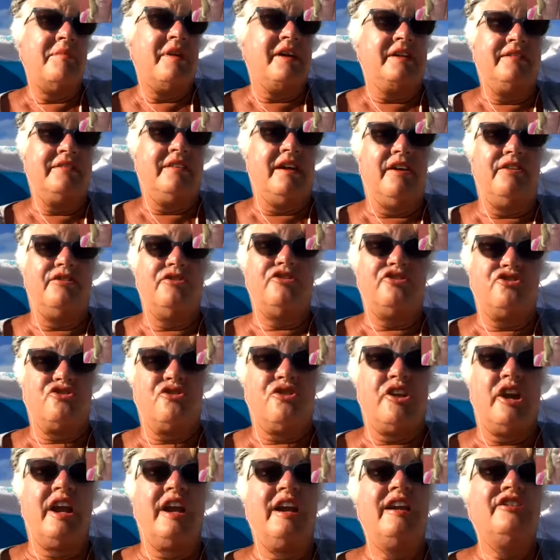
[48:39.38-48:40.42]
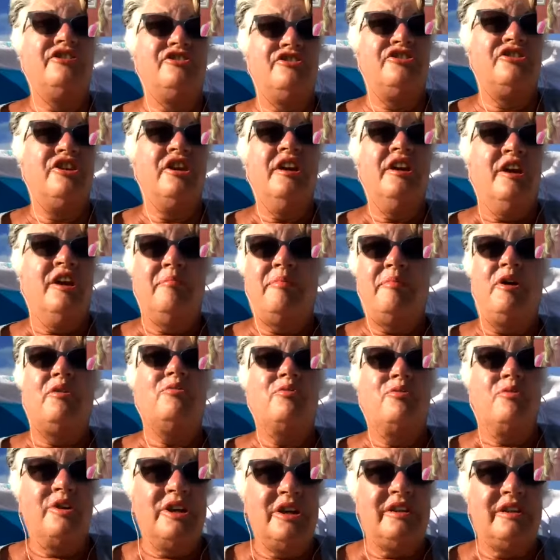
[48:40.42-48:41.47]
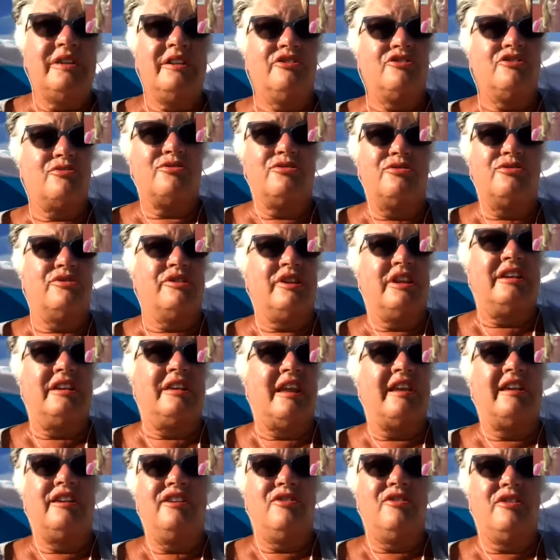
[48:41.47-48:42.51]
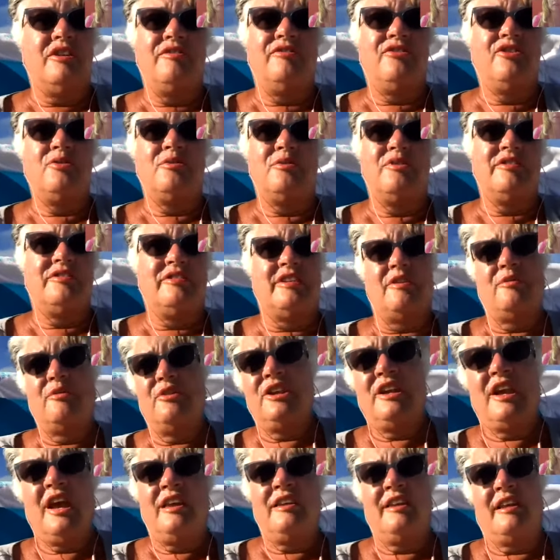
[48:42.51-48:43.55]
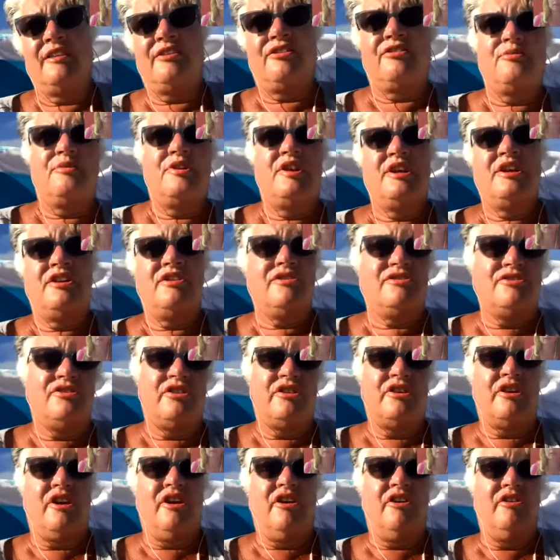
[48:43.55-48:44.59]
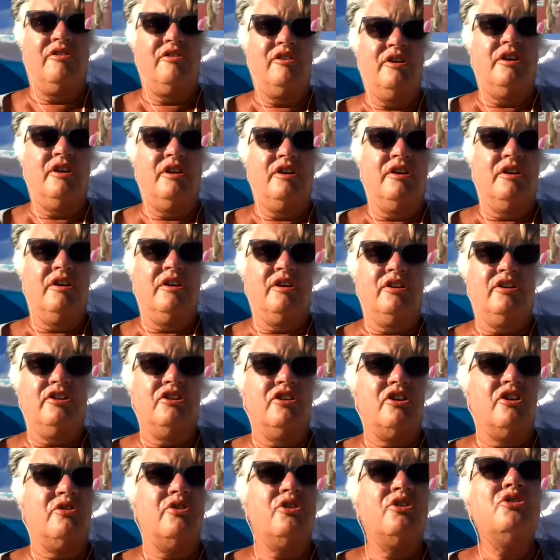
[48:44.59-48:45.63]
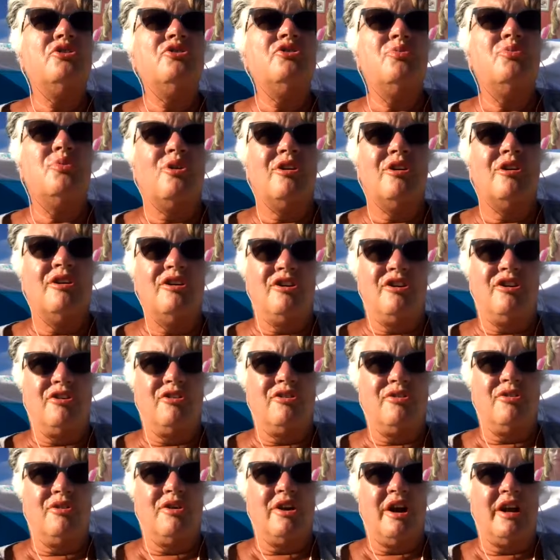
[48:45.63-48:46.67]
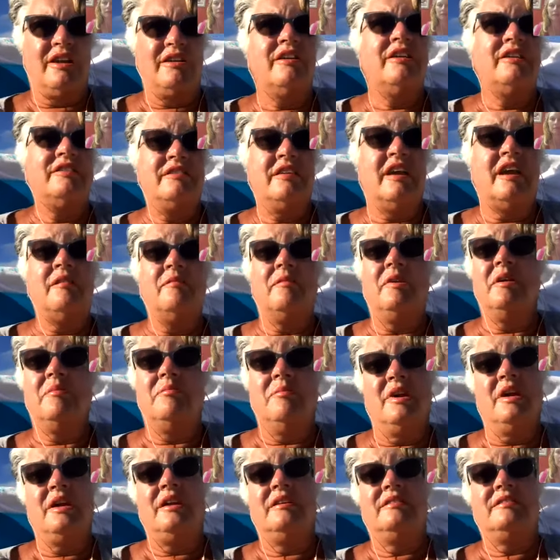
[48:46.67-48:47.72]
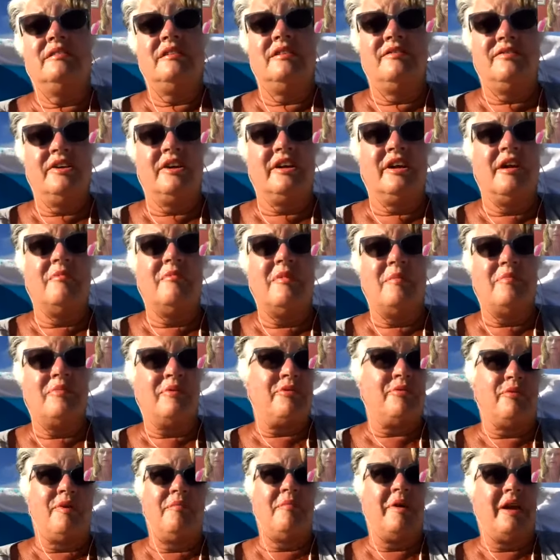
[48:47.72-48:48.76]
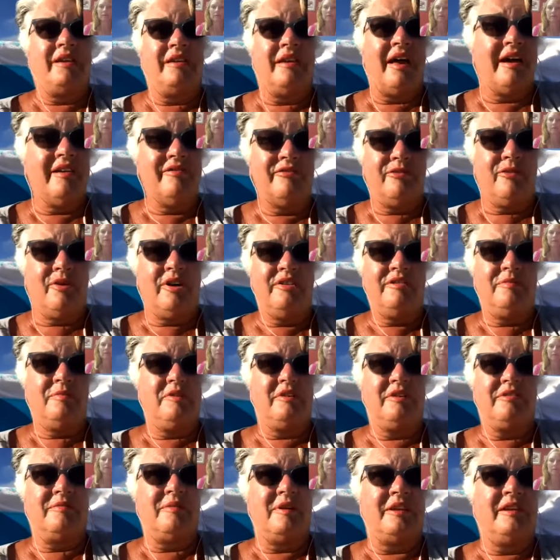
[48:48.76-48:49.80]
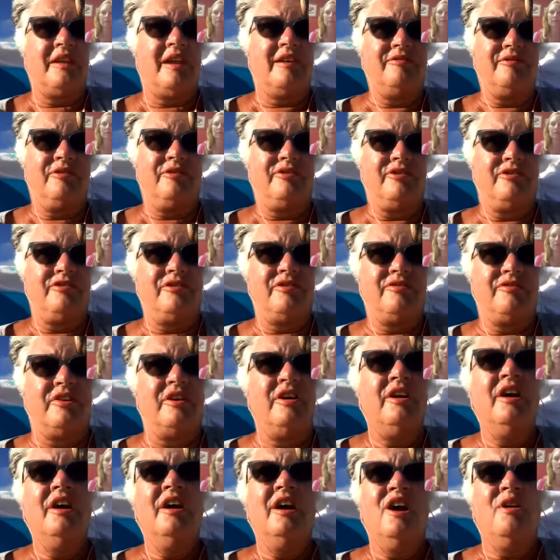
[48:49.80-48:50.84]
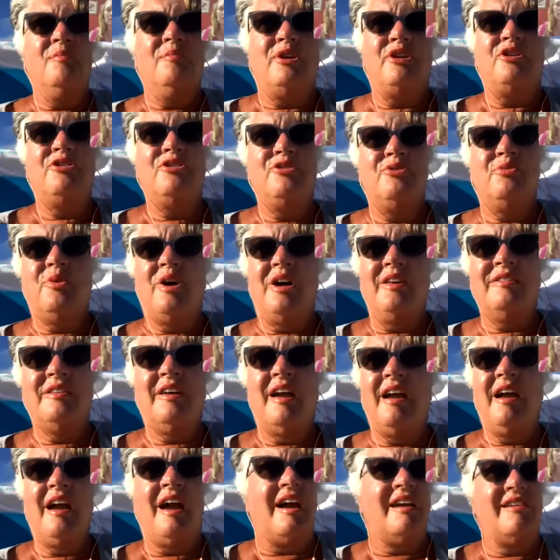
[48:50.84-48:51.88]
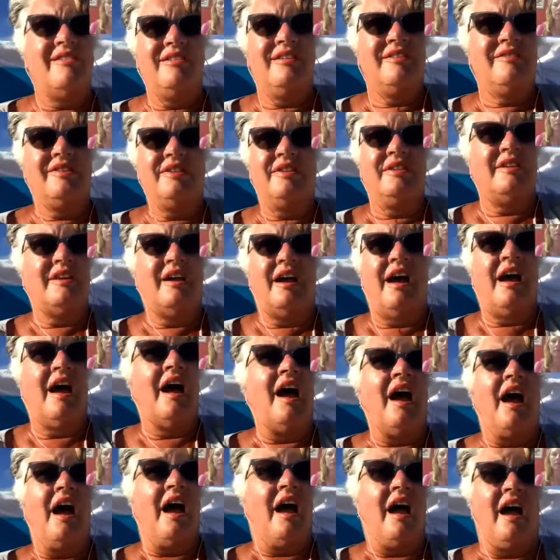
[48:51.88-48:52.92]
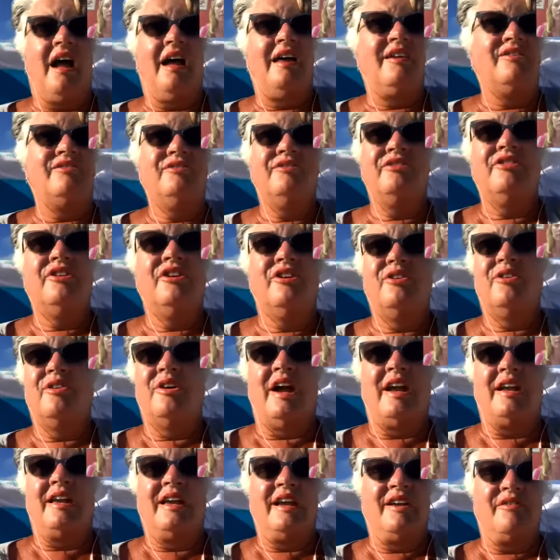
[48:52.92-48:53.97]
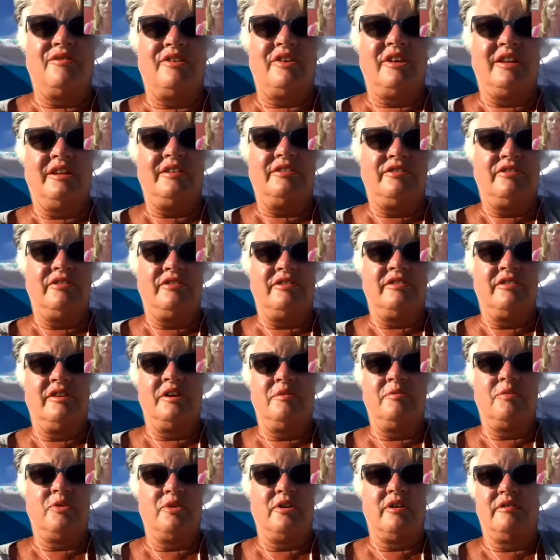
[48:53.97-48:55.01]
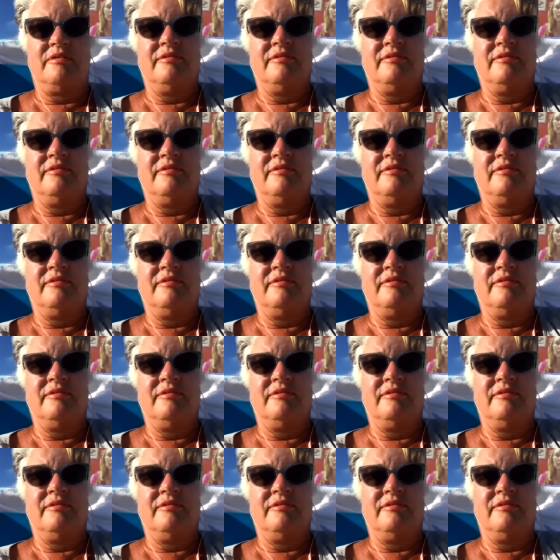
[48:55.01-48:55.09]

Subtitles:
may sound strange, but really, truly, like if you were to say, well, yeah, like 3 years ago, who were you? It'd take me a minute to even come up with what my life was because my life was so different. But who was I? I don't know. I can't relate to her anymore.